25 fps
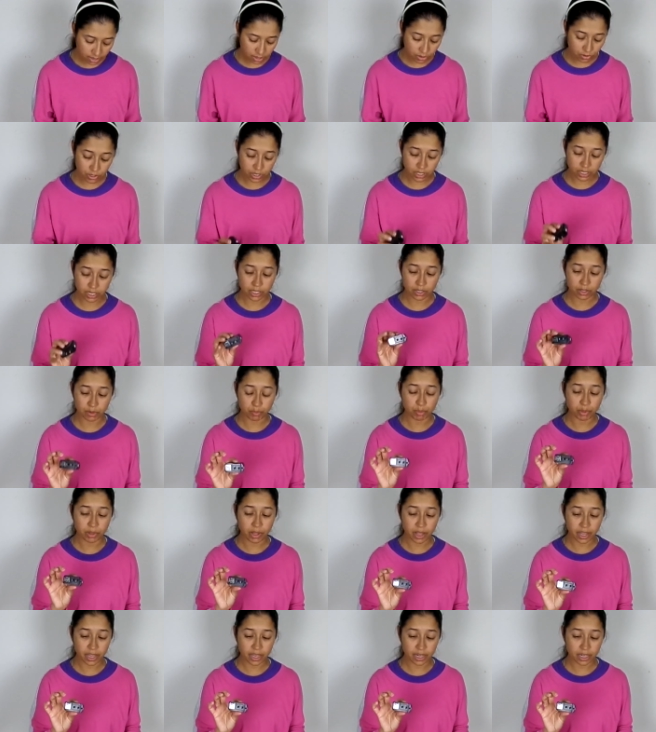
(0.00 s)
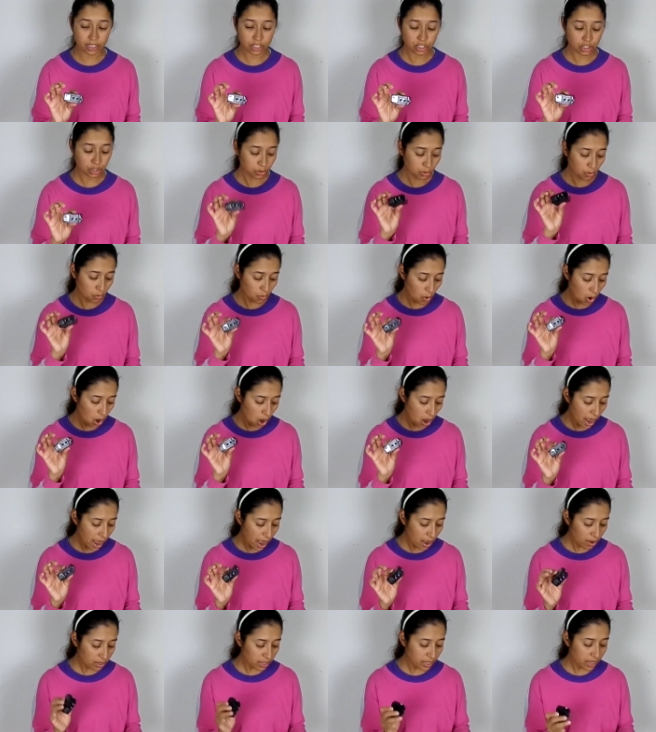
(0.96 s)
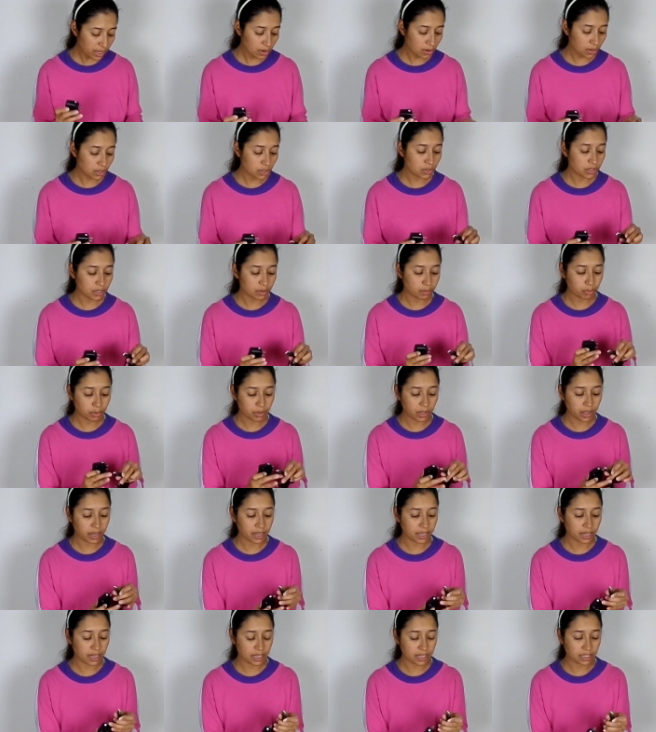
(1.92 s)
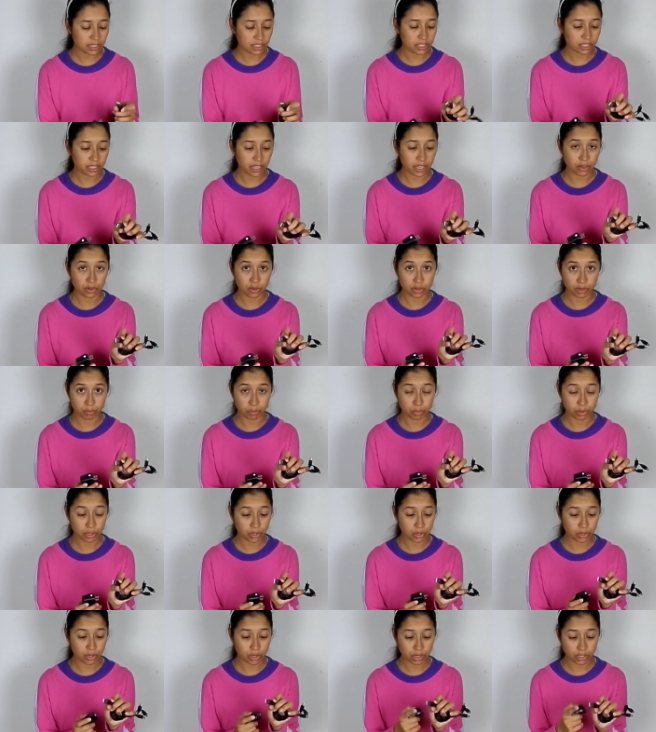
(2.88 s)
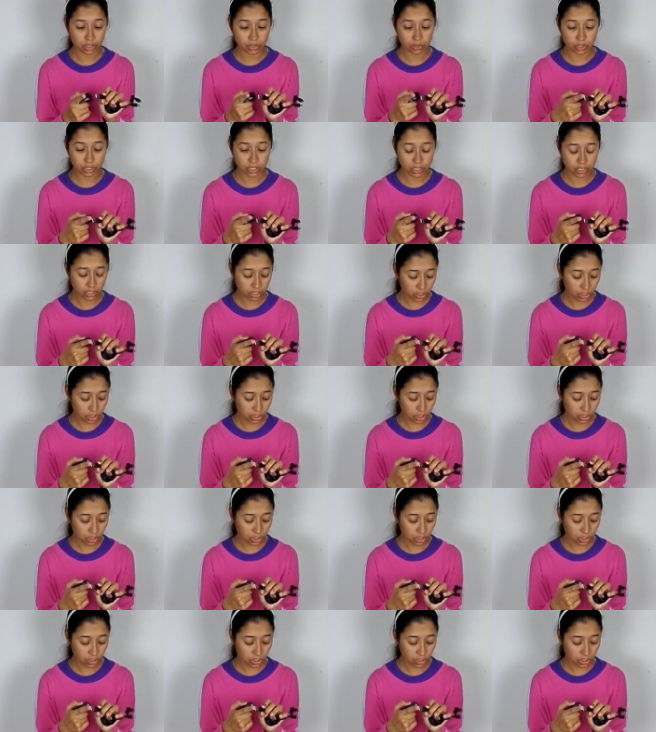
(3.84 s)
you can either plug it into a wall outlet or you can plug it into like your computer using the